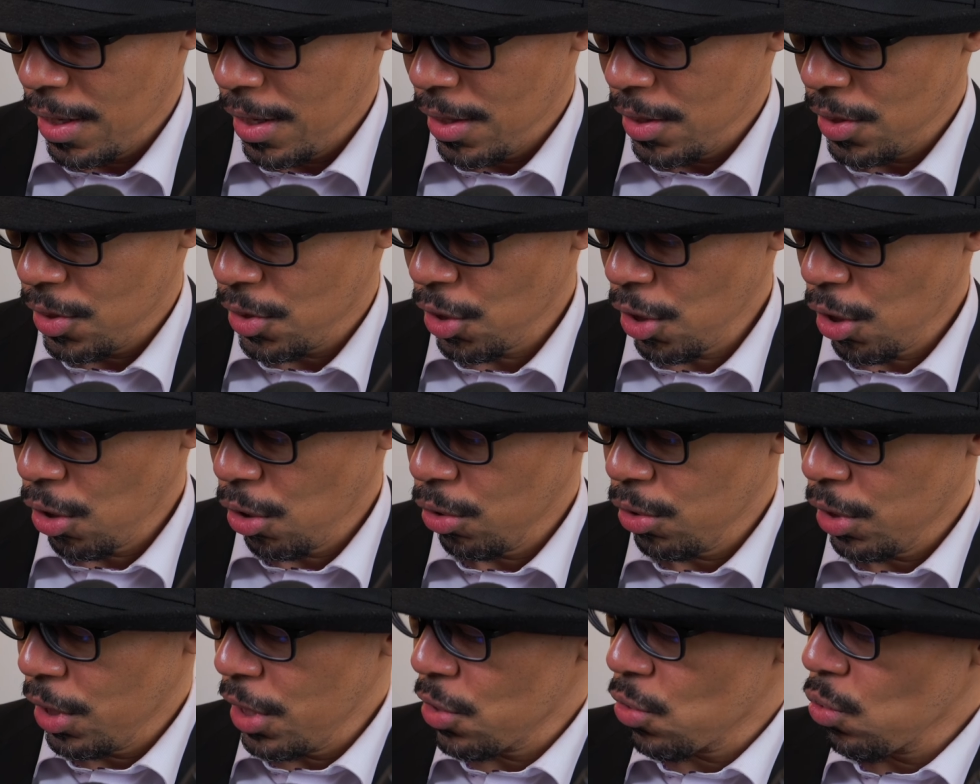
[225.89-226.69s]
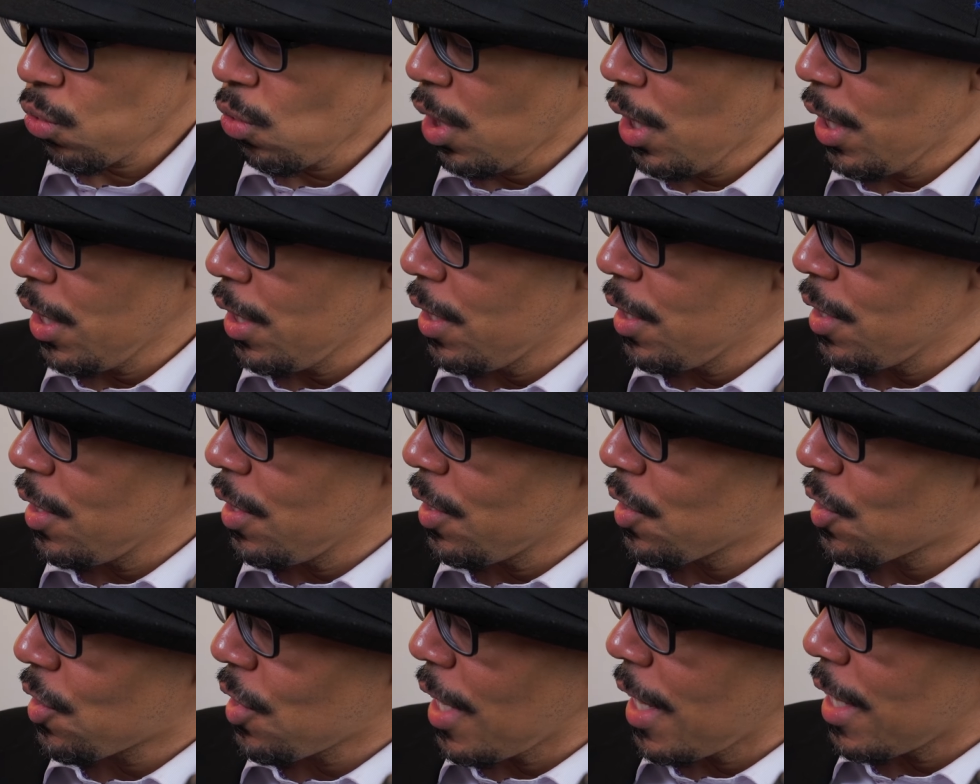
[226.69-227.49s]
So this one,
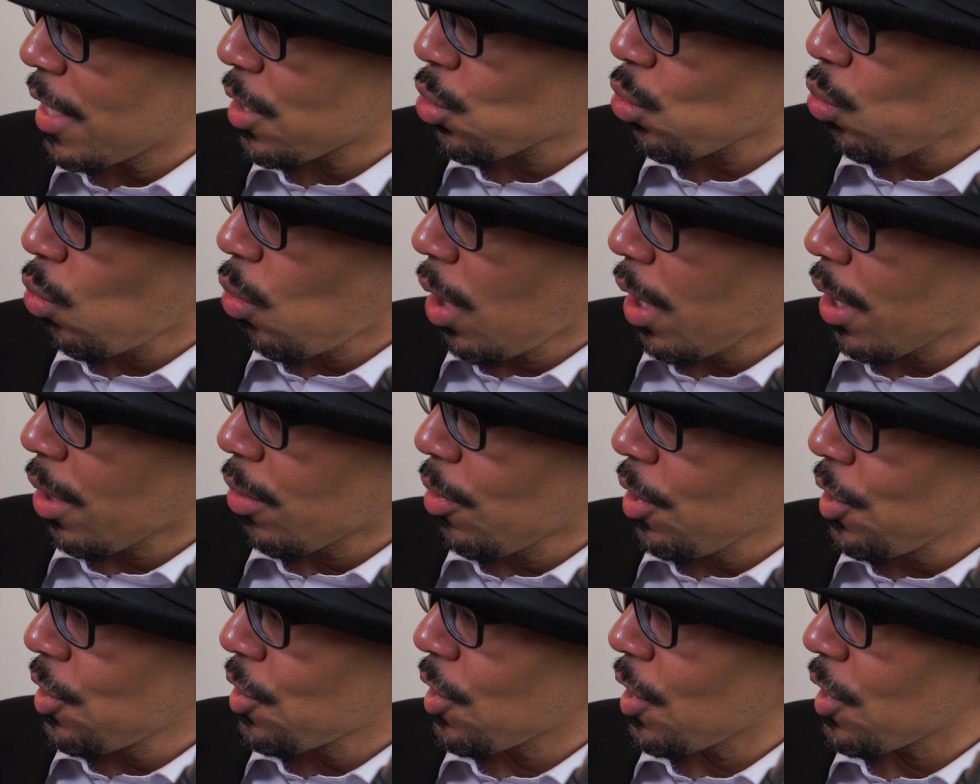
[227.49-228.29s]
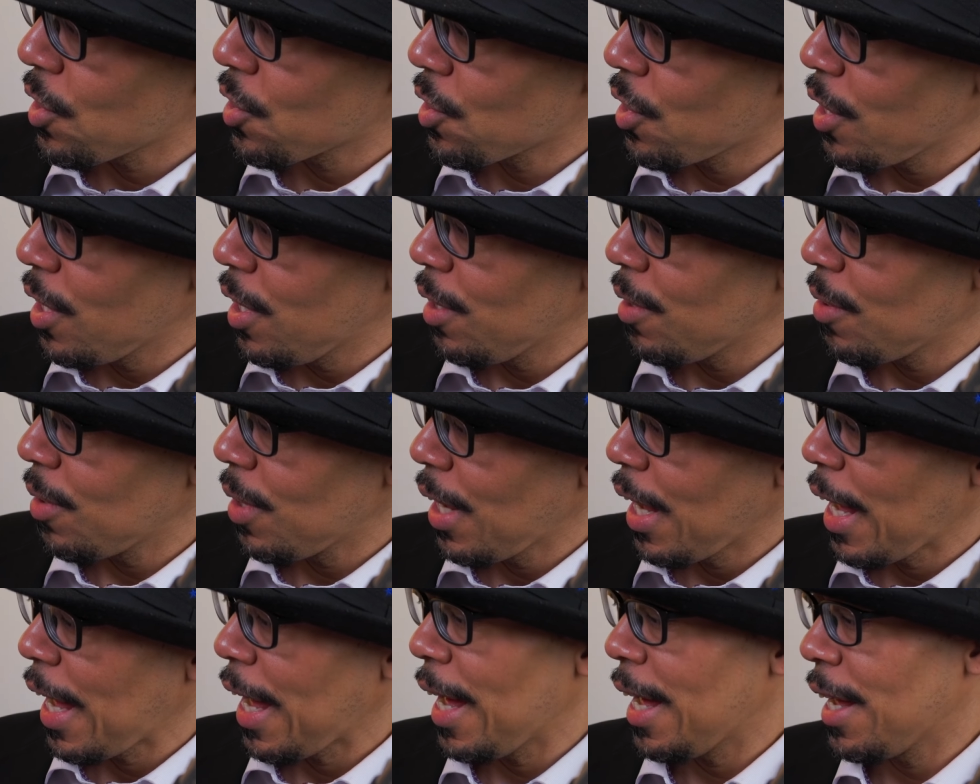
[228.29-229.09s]
it says water resistant,
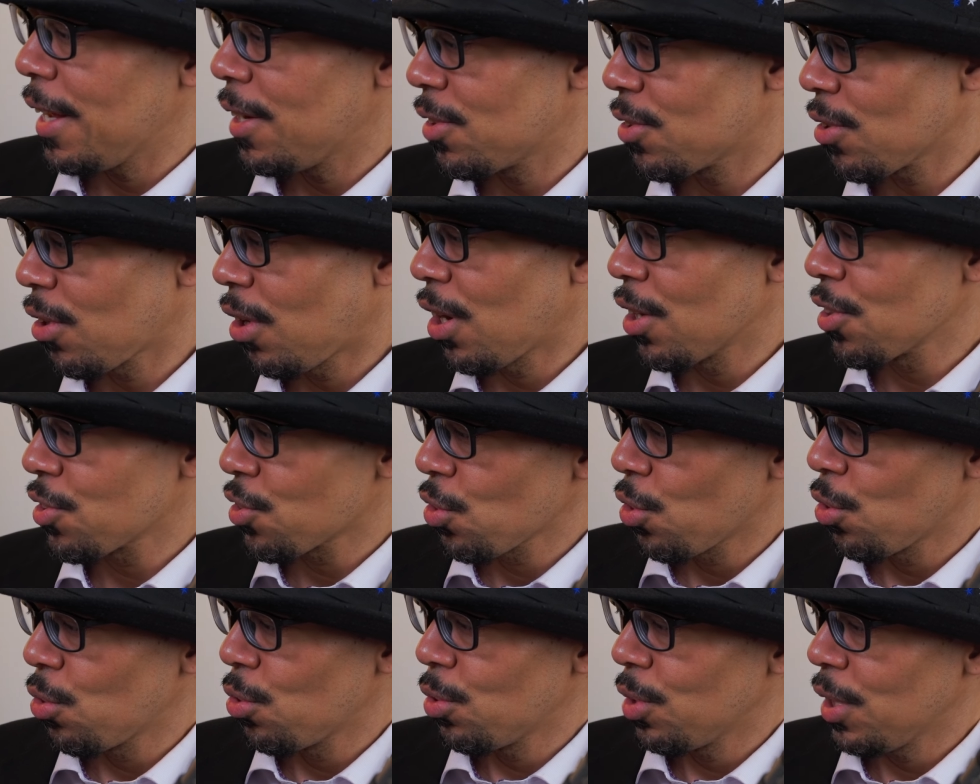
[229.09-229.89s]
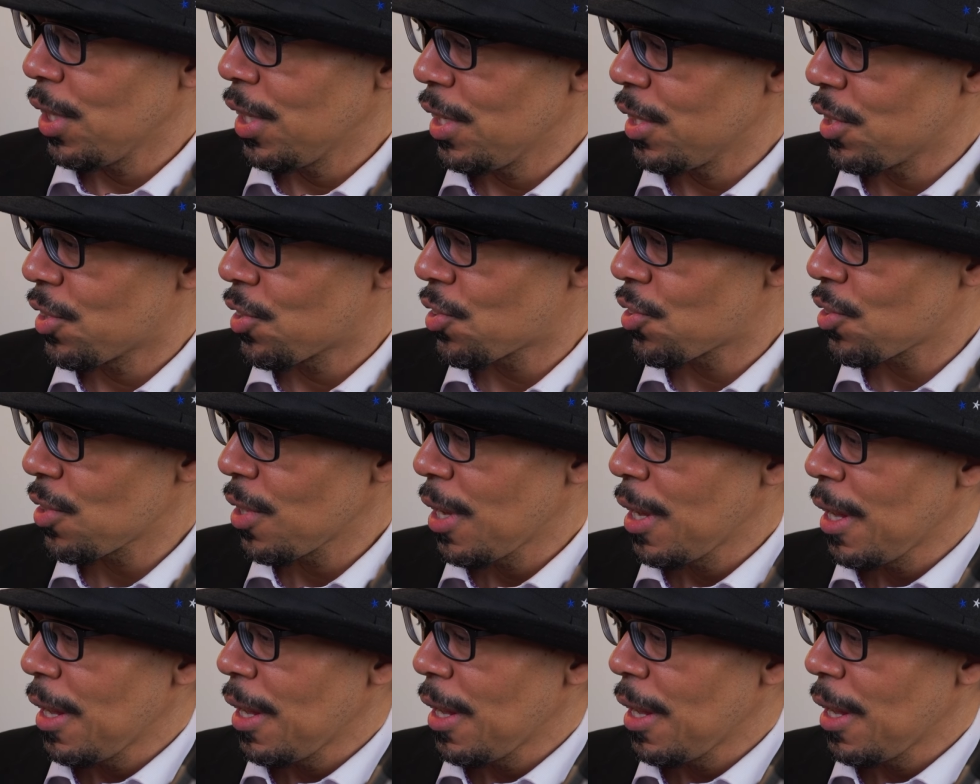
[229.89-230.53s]
and also it's